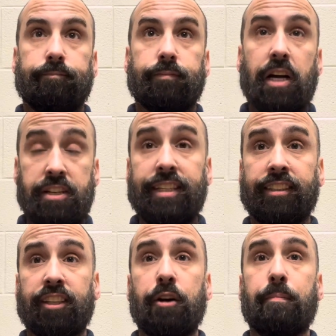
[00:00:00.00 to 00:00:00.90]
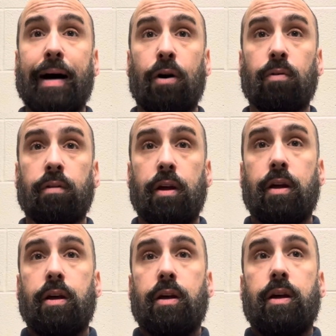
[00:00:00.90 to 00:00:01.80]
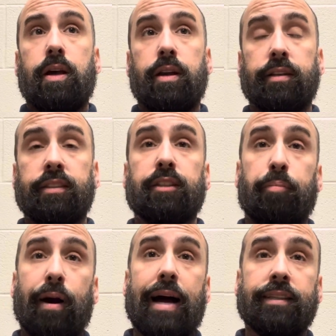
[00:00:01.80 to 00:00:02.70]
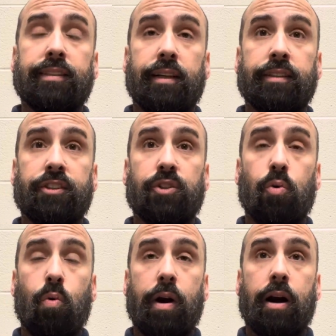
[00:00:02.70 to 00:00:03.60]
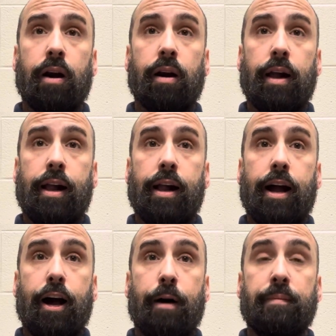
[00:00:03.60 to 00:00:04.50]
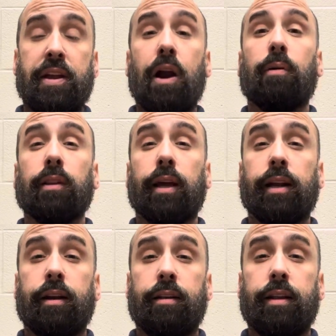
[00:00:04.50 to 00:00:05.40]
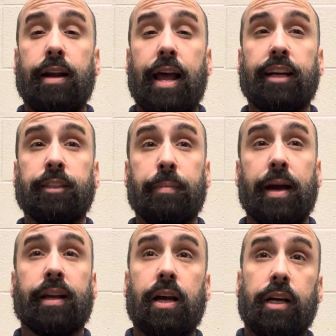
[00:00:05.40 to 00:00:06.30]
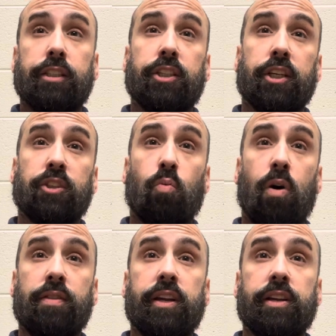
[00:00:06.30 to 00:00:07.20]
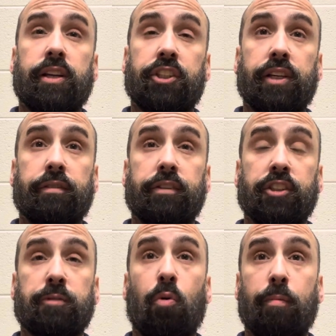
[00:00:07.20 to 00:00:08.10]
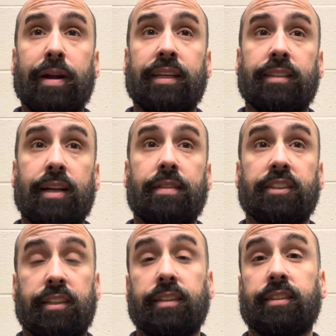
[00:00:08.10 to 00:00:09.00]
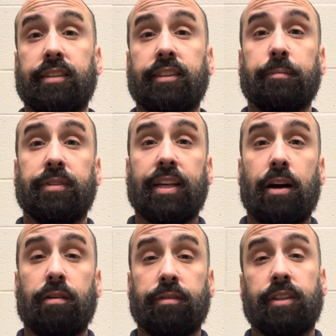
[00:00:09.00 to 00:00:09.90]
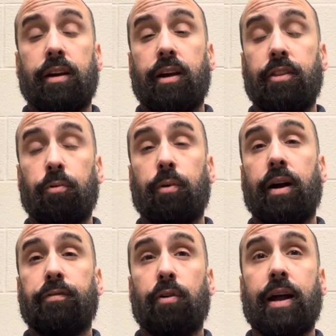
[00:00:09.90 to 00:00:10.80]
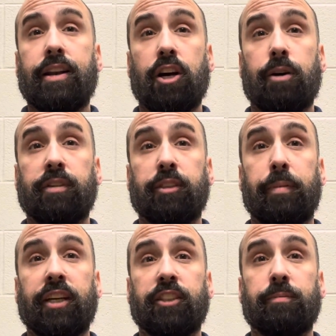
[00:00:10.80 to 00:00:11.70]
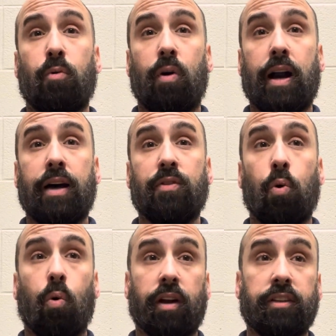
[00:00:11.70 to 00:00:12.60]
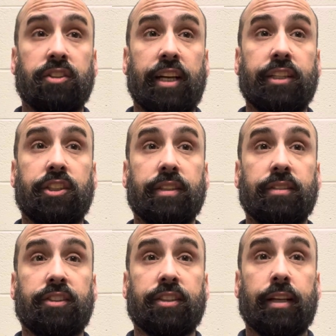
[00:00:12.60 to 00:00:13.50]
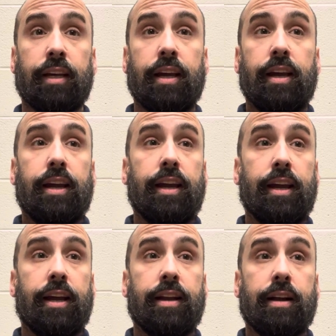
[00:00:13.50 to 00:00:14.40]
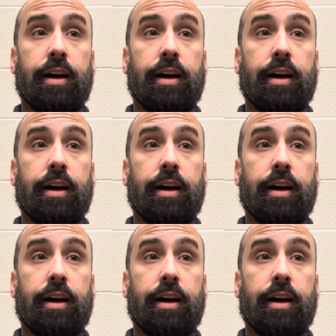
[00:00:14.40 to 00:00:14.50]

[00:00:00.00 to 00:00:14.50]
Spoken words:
a decent amount, it is the process to where they are related in an aspect. Just one, the initiative is more based on the citizens themselves, and the referendum is based more on the organizations and